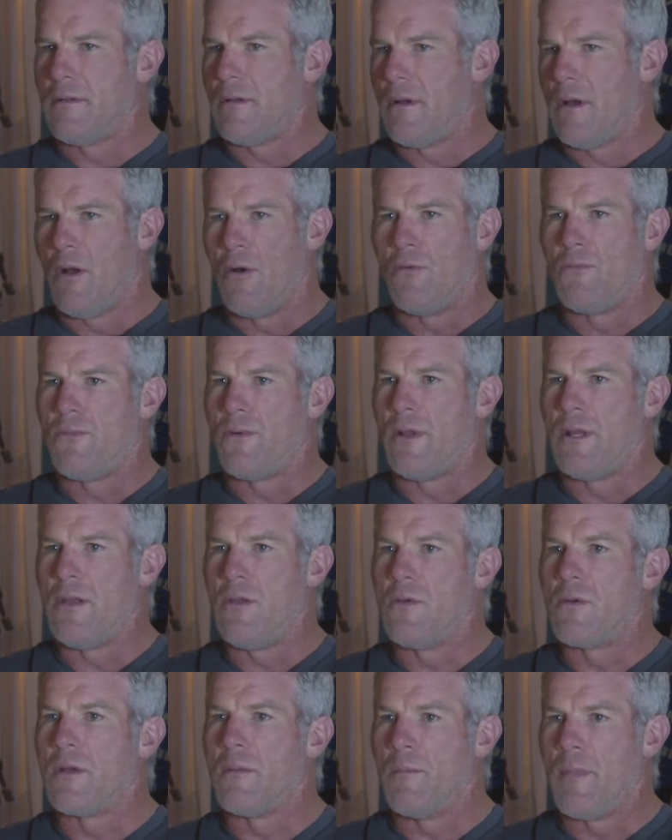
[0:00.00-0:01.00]
hopefully
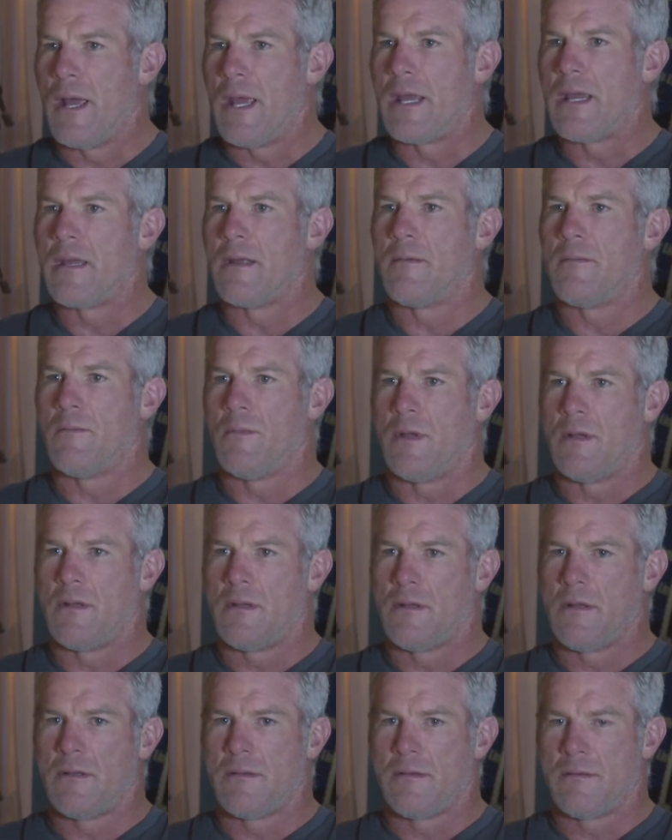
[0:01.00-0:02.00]
you can make it. But
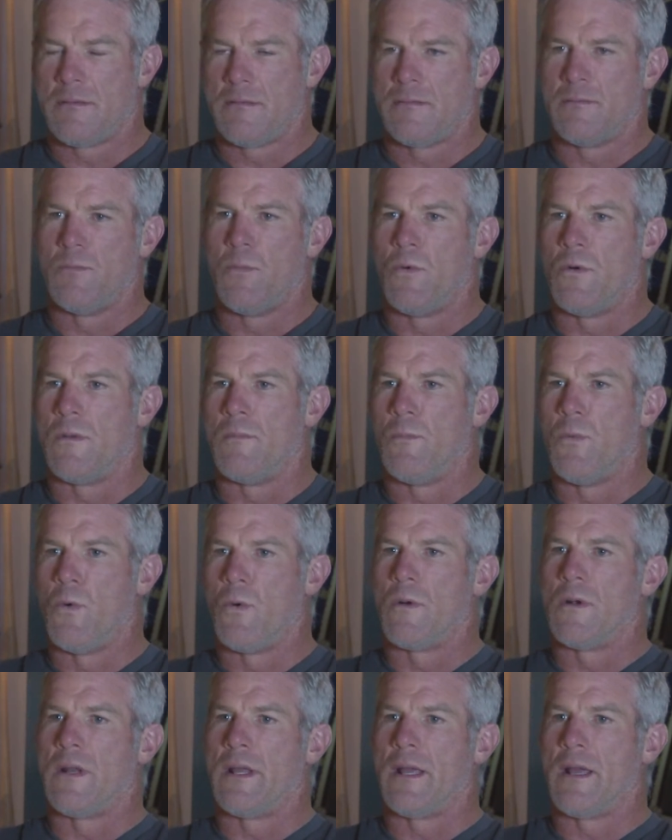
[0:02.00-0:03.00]
more
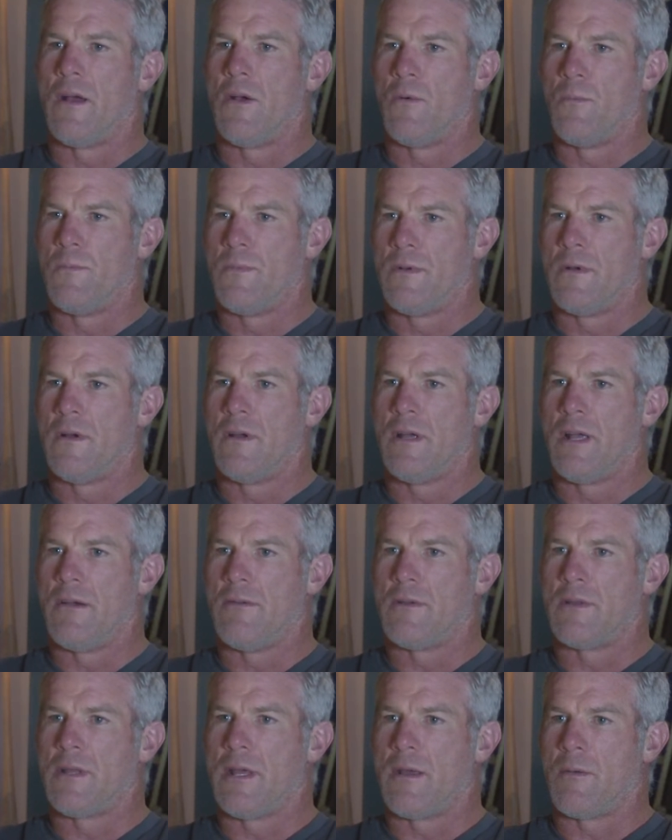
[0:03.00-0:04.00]
importantly, I hope
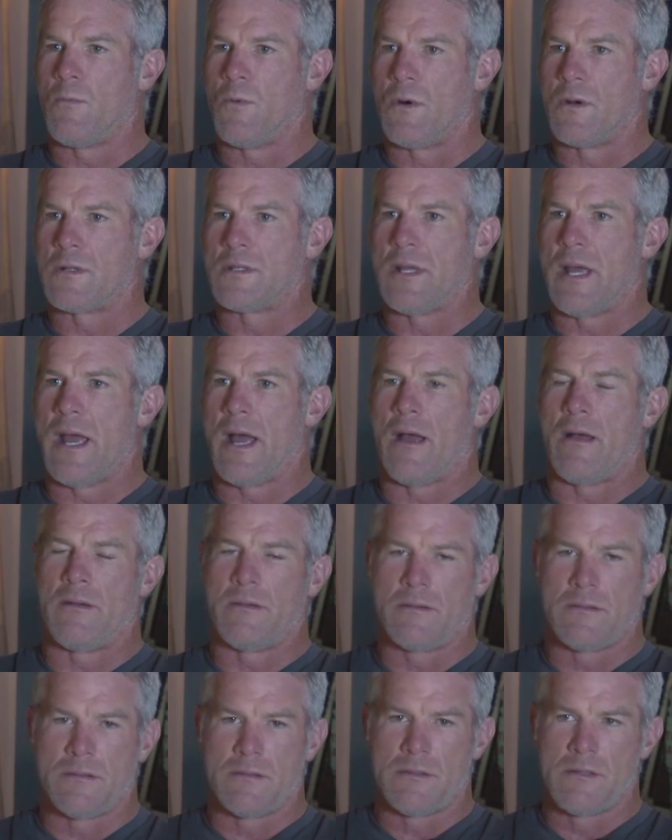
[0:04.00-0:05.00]
everything works
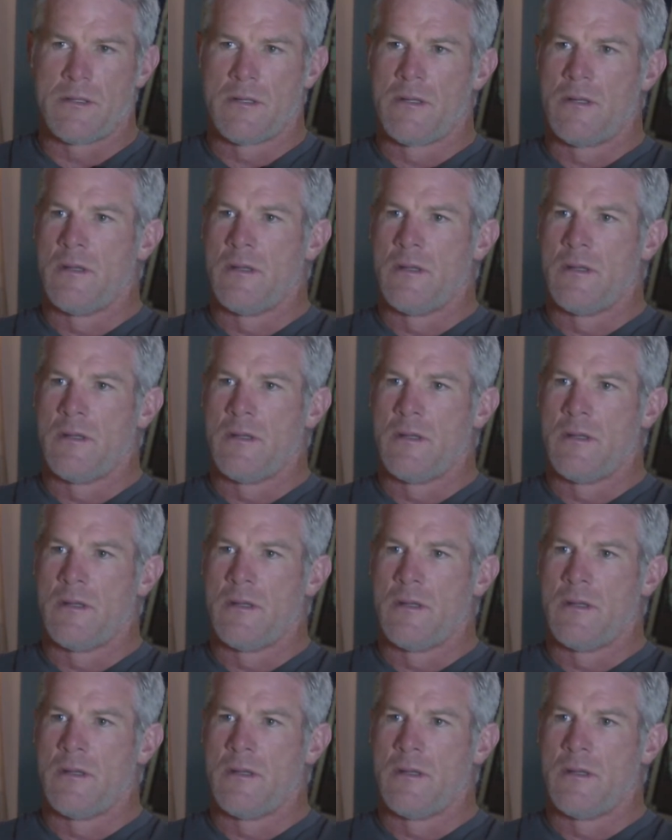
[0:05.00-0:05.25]
out, and